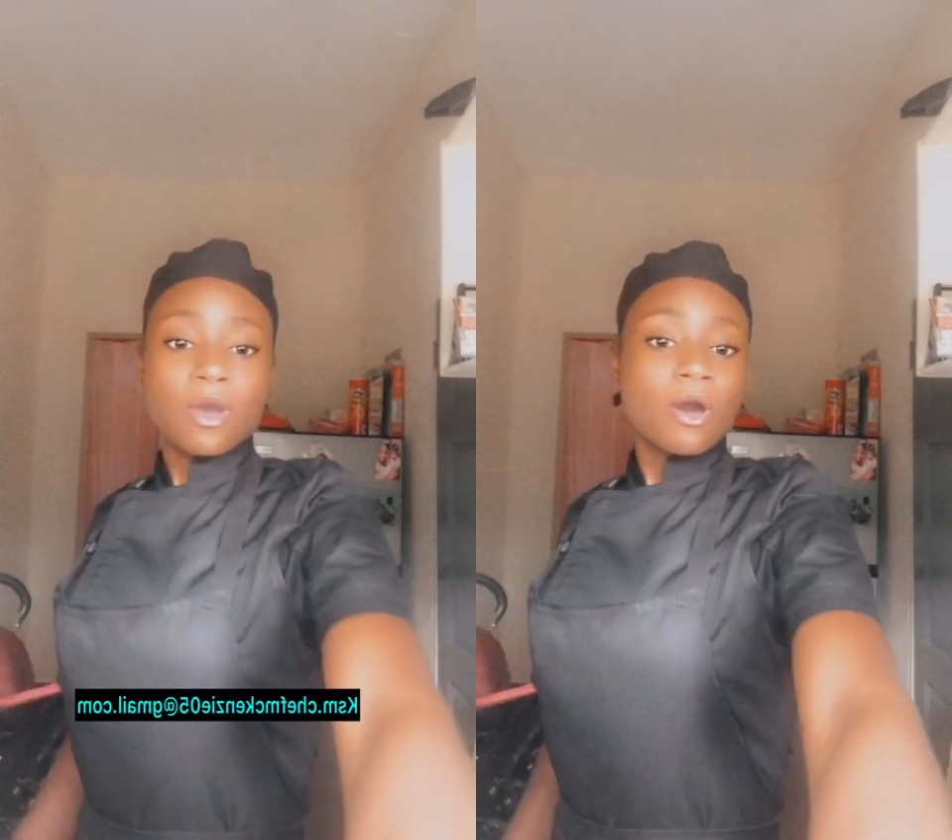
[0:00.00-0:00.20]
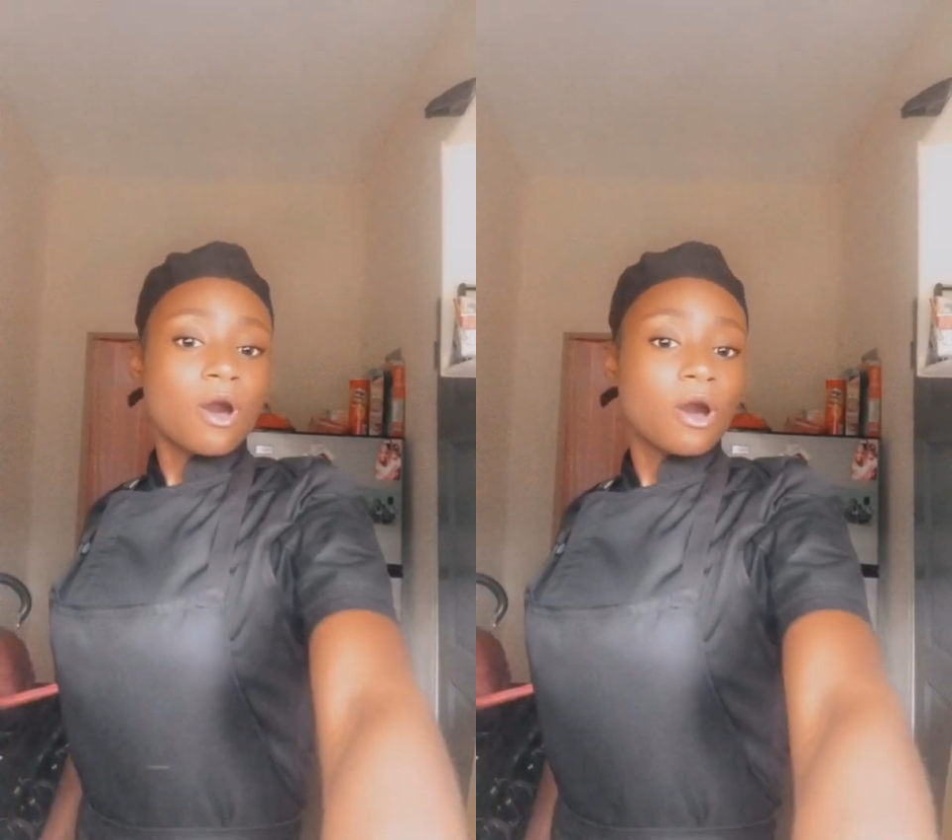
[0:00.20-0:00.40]

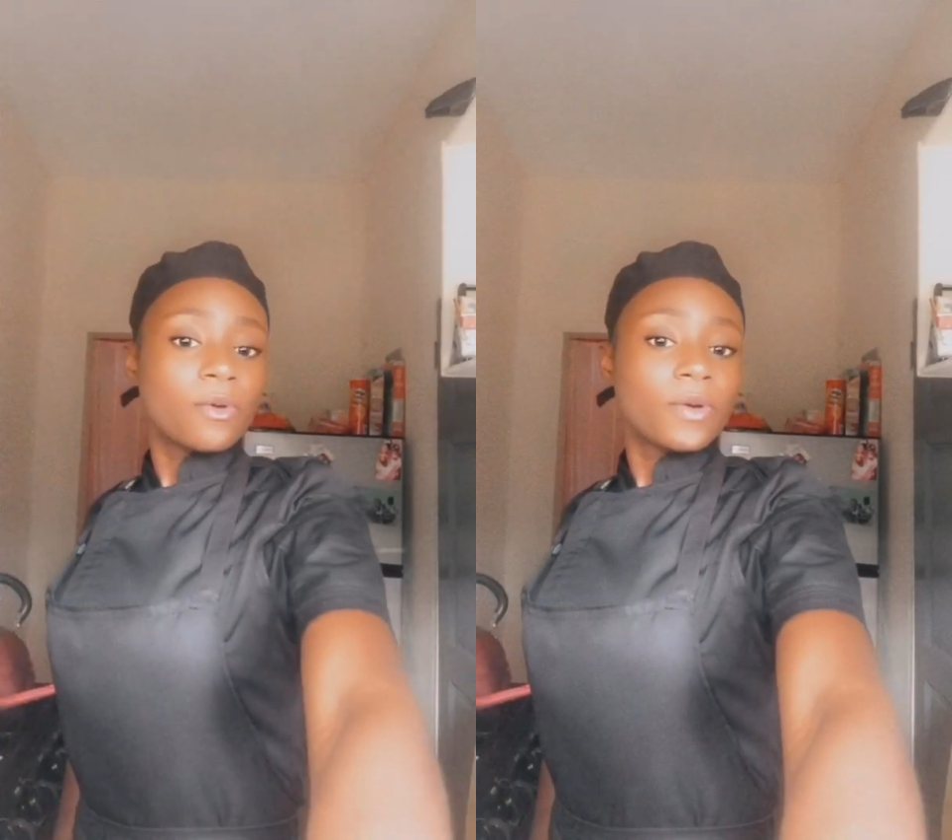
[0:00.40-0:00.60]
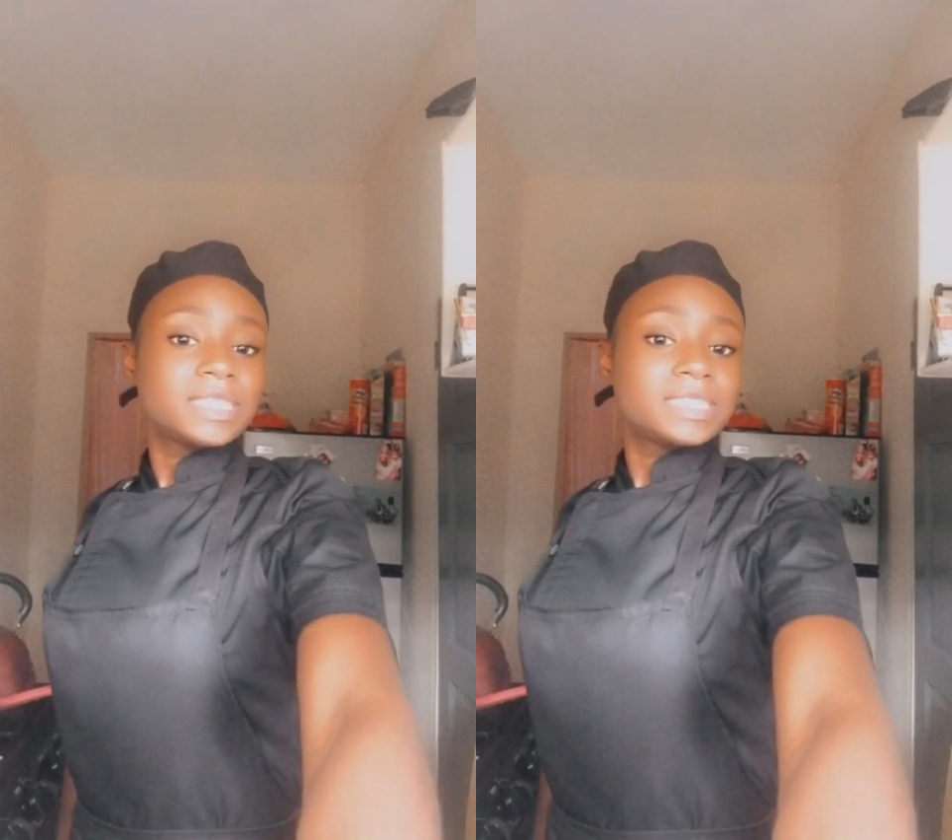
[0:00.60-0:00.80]

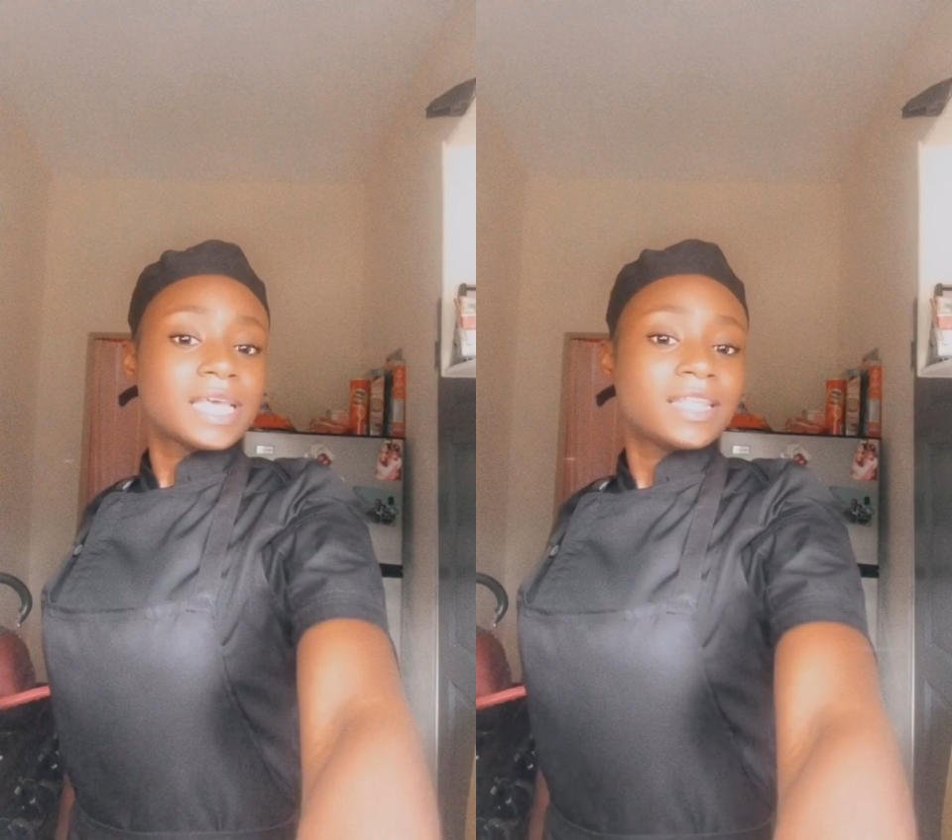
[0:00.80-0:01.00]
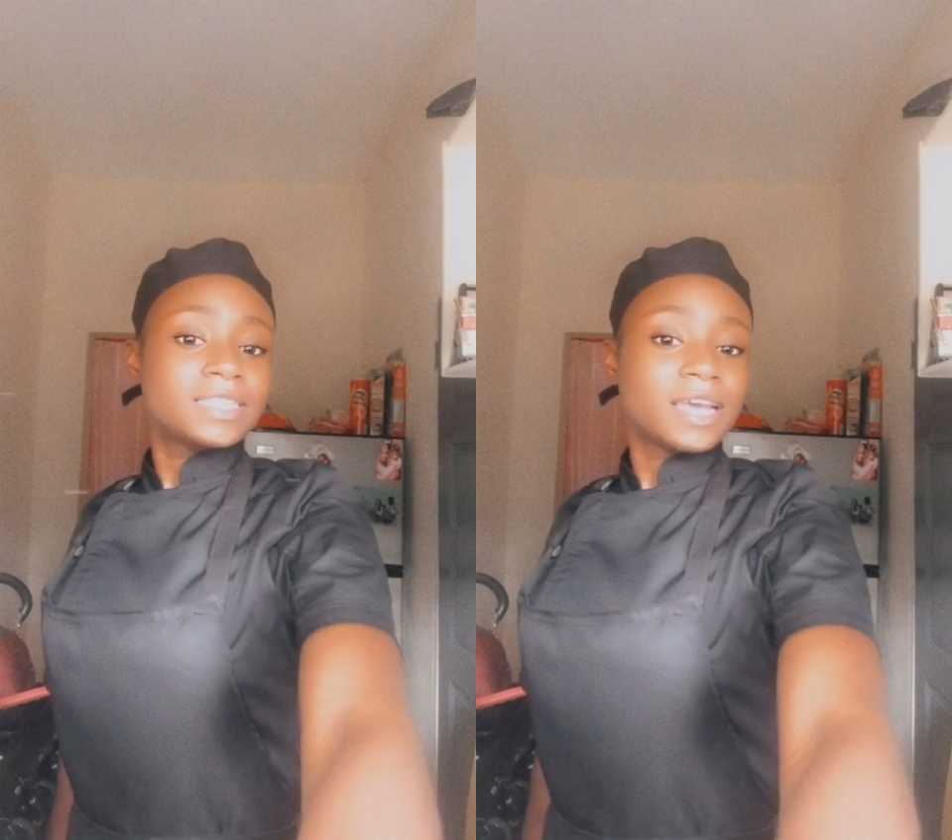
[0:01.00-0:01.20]
Always
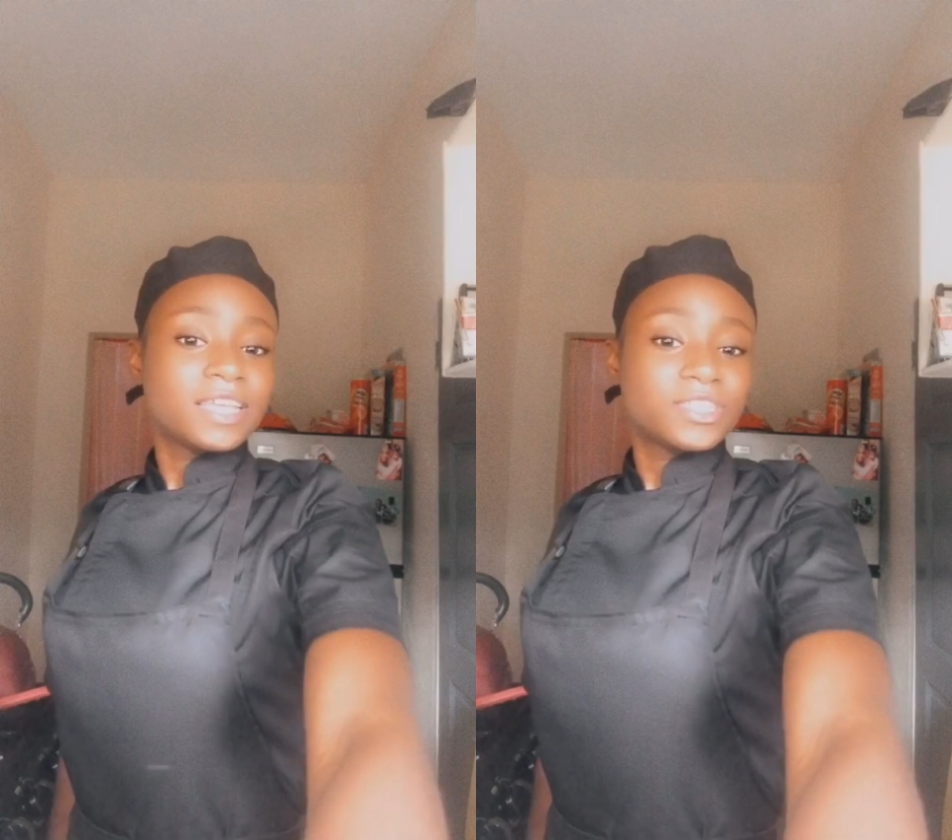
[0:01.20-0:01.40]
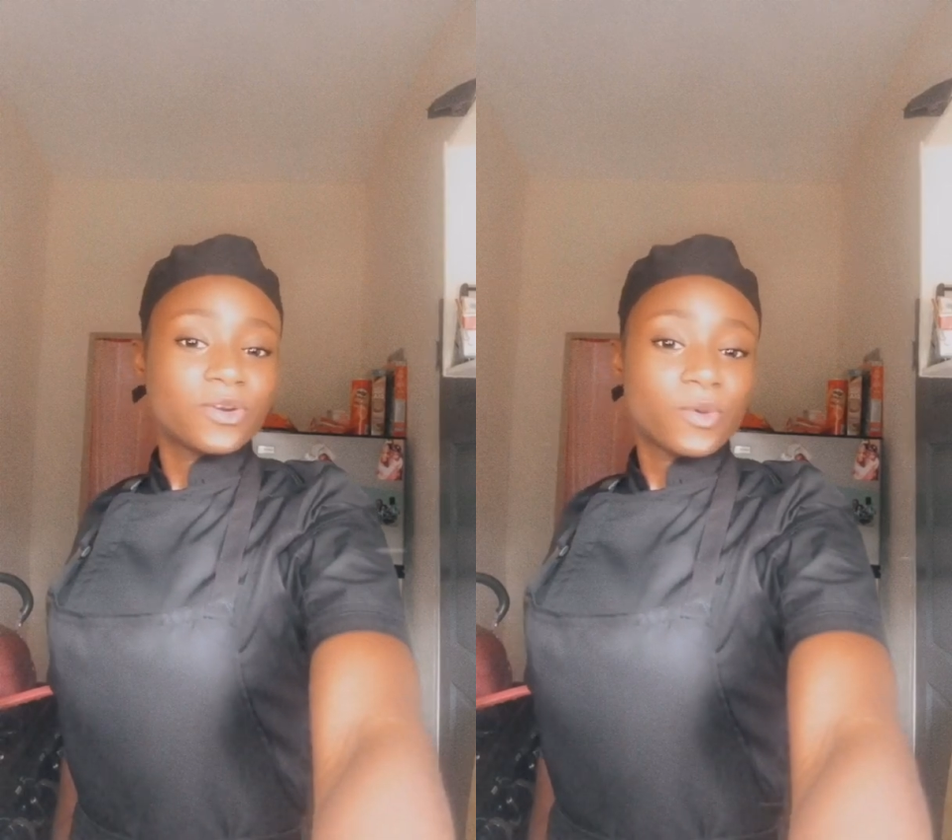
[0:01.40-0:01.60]
sanitize
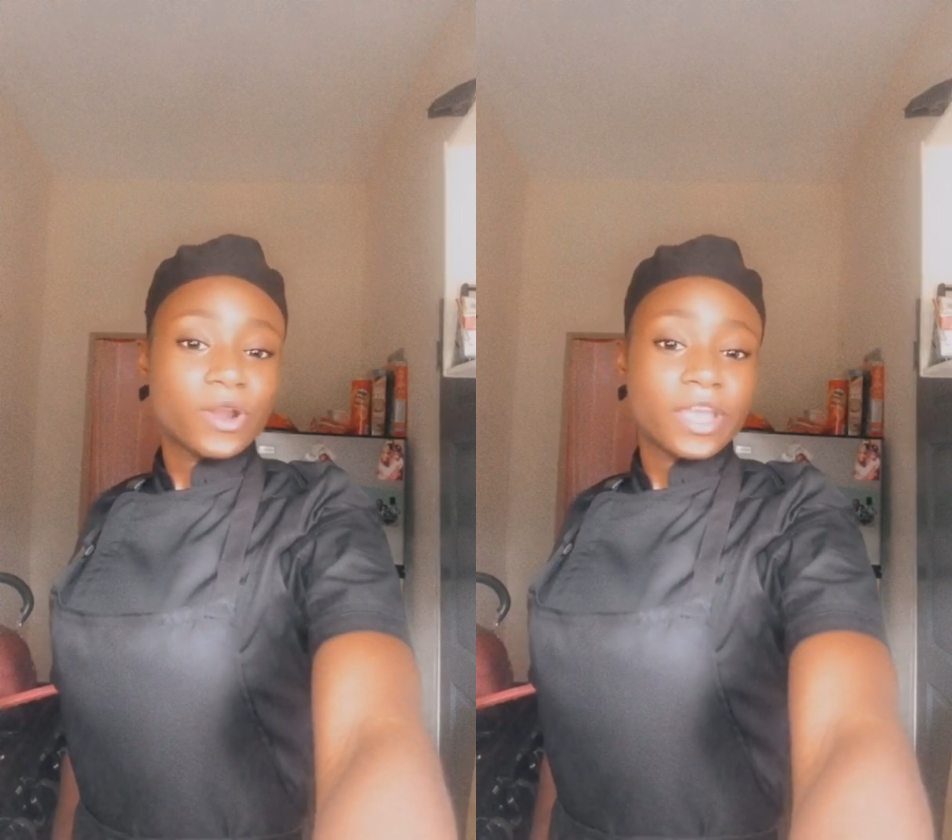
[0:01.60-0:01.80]
your work